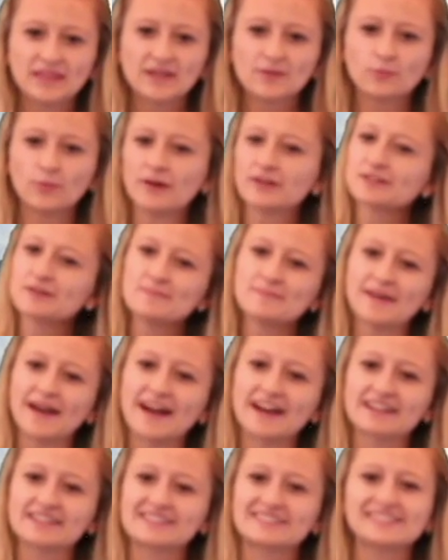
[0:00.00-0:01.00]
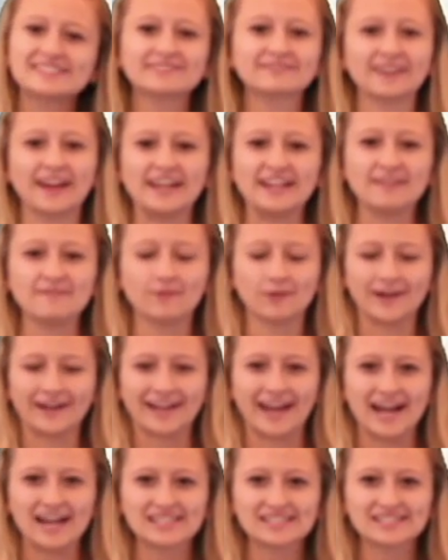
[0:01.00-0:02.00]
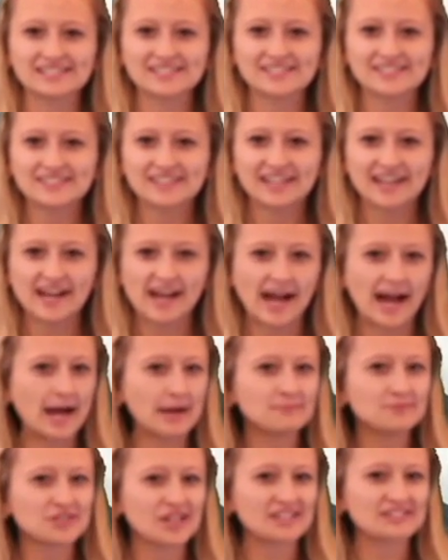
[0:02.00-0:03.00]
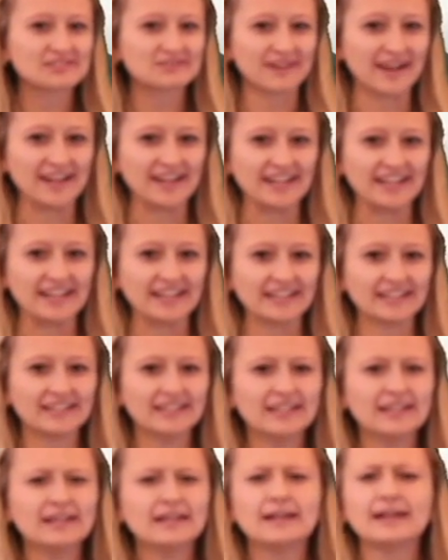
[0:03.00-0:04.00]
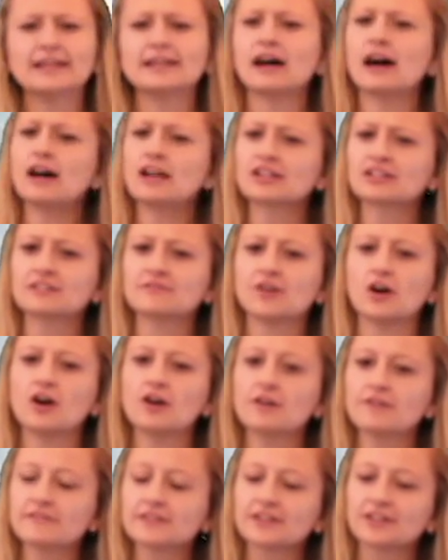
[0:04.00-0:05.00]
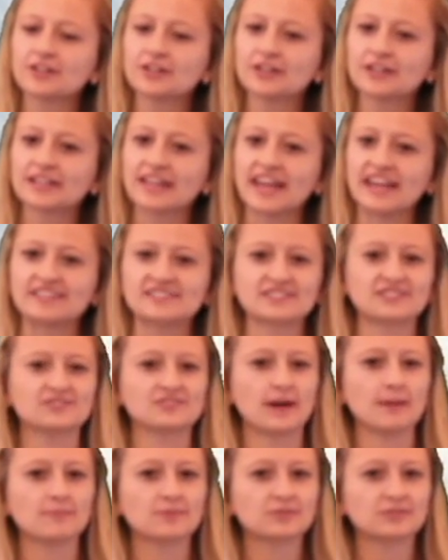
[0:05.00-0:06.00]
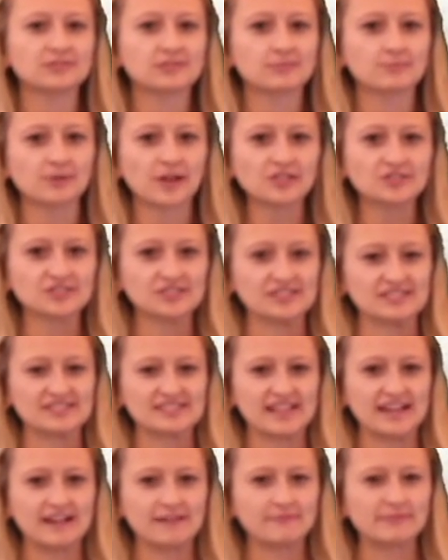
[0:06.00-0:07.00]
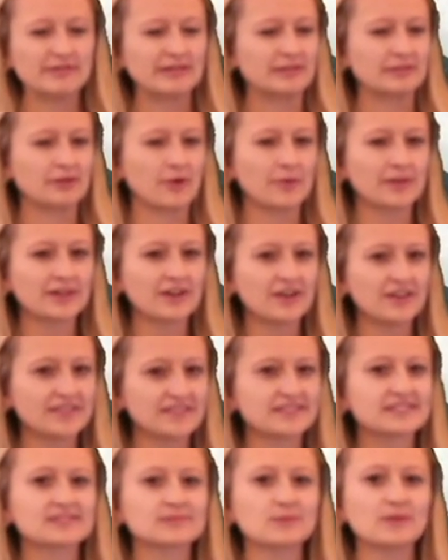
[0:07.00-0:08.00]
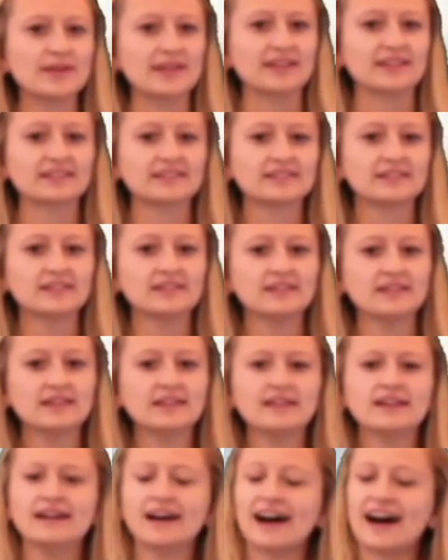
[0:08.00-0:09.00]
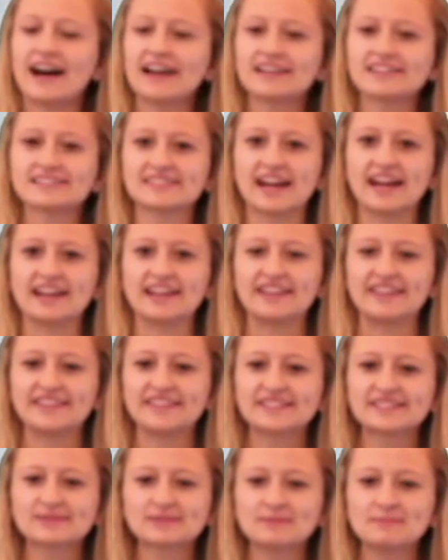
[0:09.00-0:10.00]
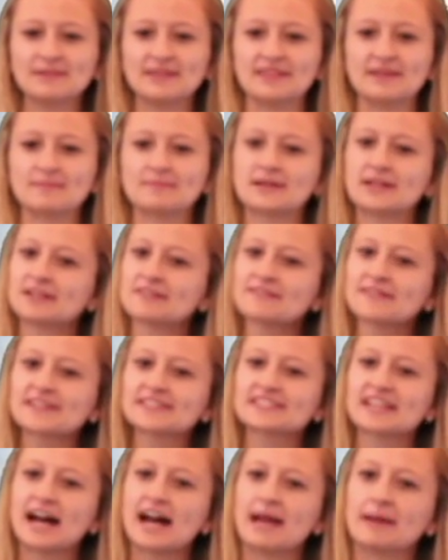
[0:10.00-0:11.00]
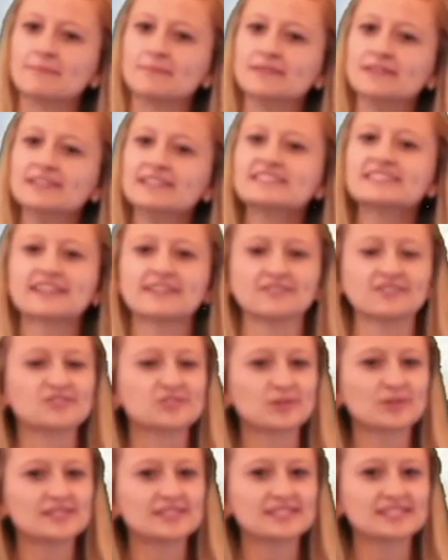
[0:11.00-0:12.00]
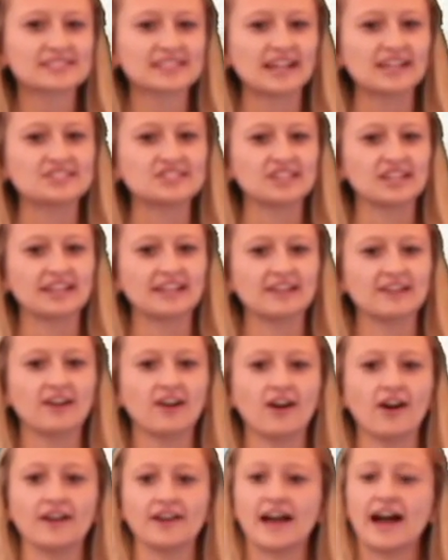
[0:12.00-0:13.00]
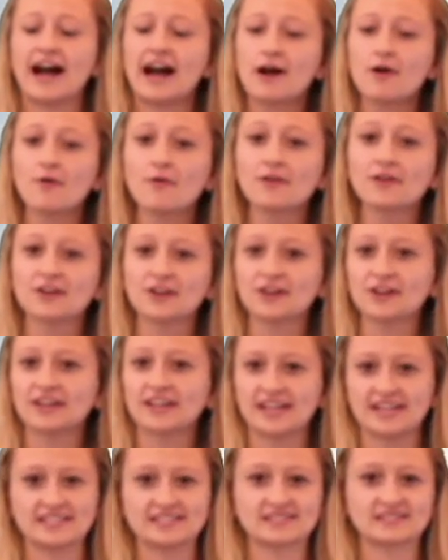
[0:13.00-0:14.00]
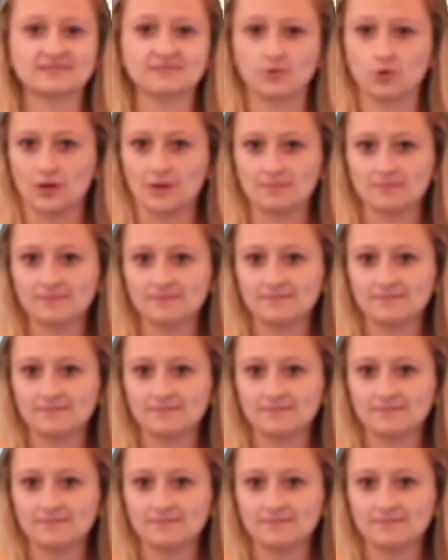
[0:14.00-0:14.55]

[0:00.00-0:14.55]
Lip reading: Welcome back to Raney Forecast. I'm just Raney. In honor of all of the hurricanes and tropical depressions that have been going on this week, I decided this would be the perfect time to have a short discussion on how hurricanes form.